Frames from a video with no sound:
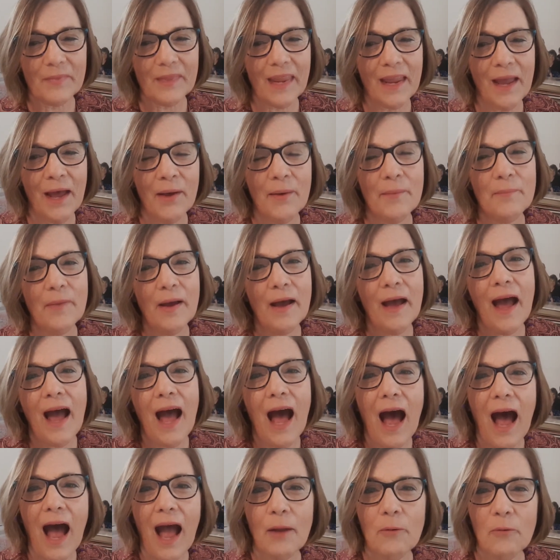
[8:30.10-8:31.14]
I
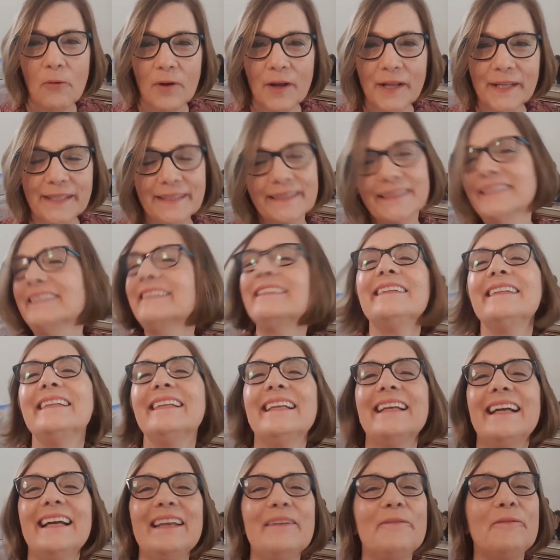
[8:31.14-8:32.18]
want,
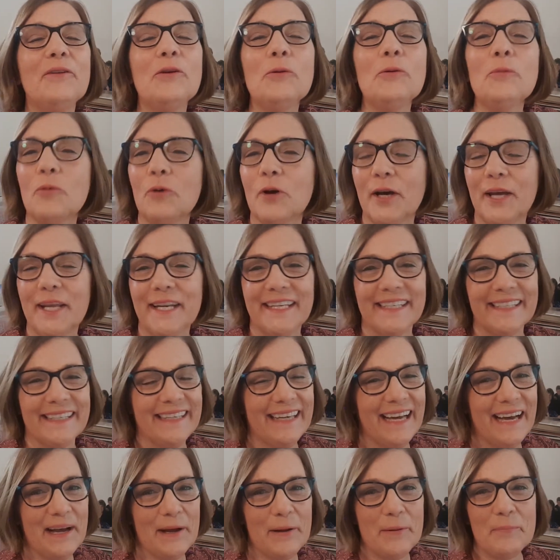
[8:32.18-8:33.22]
if you would,
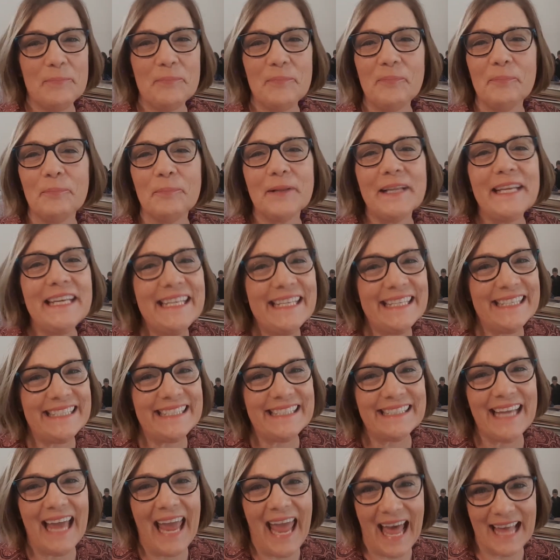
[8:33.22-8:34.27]

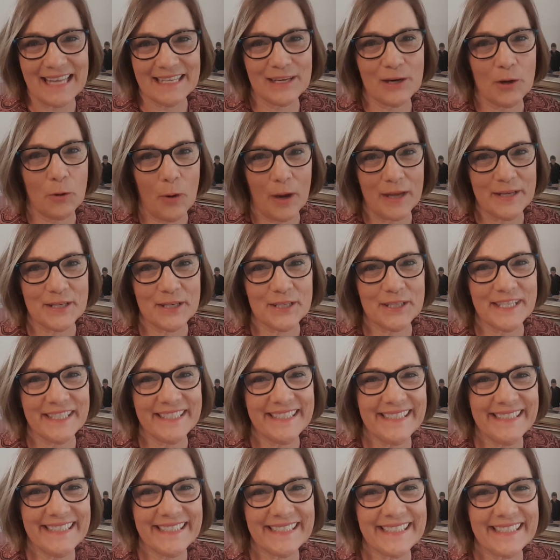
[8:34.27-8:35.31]
please ask
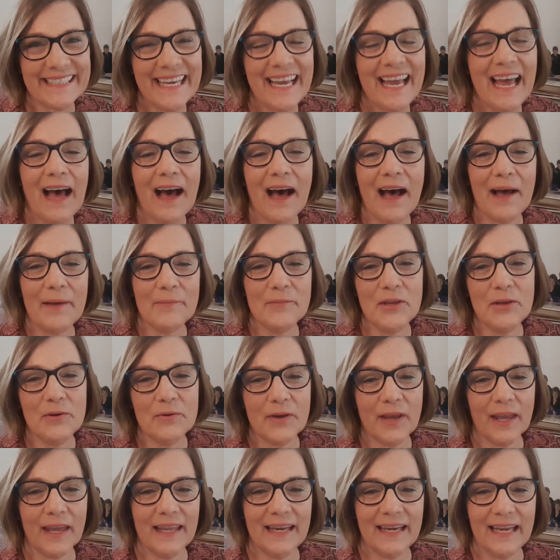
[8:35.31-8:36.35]
questions. You
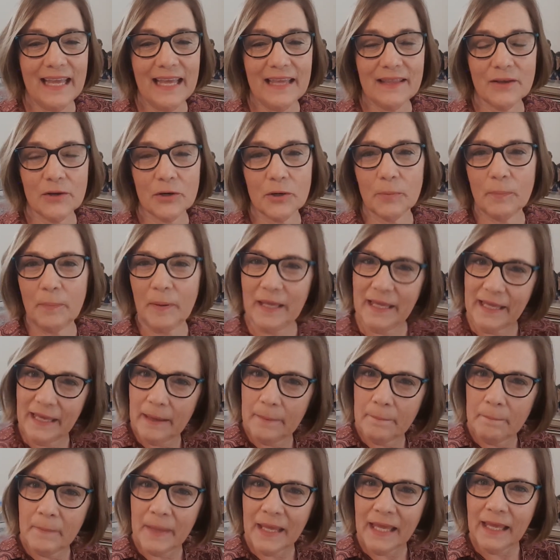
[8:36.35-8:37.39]
can either
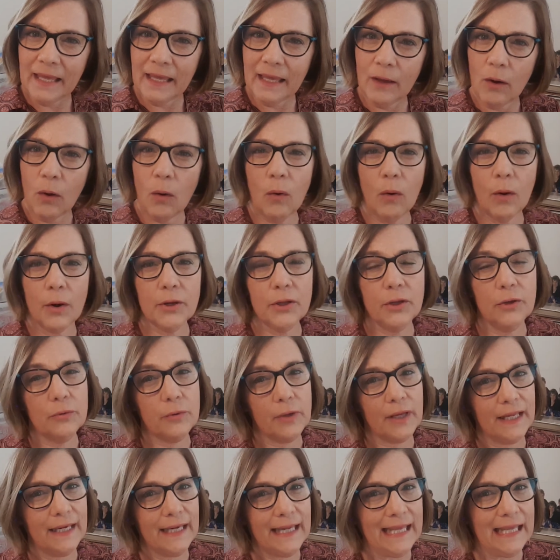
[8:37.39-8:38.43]
PM me or you
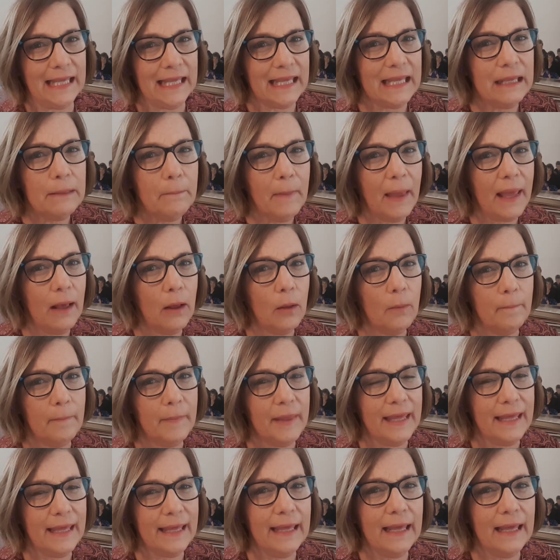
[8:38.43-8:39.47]
can email
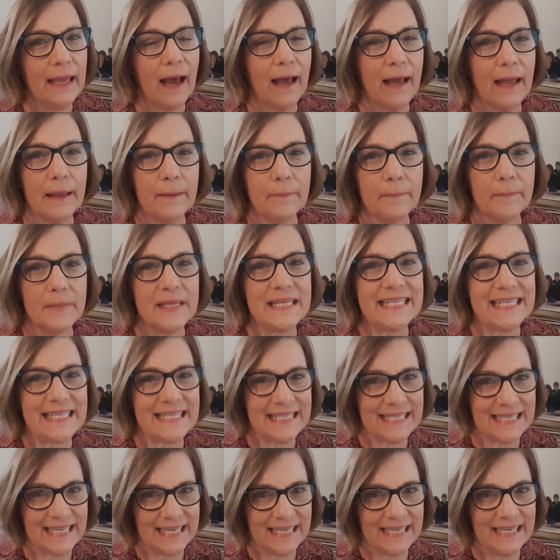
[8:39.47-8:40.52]
me. I'm
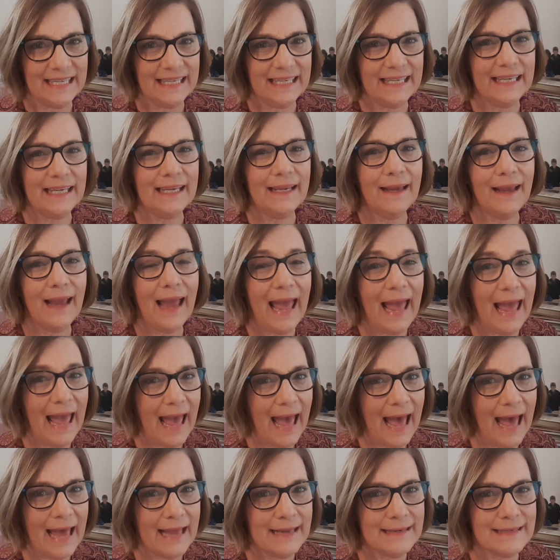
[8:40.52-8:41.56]
Cindy
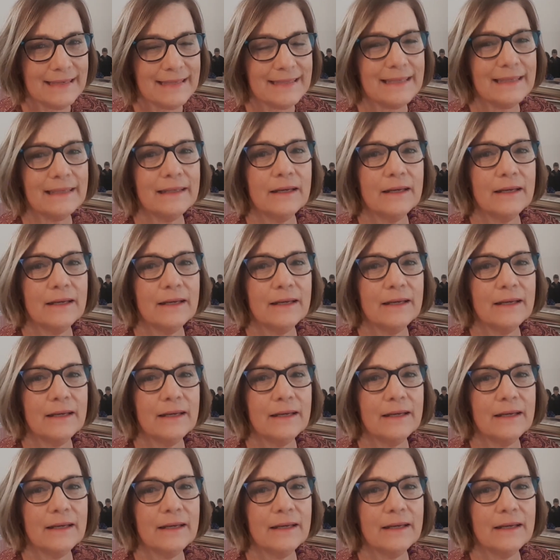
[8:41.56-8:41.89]
at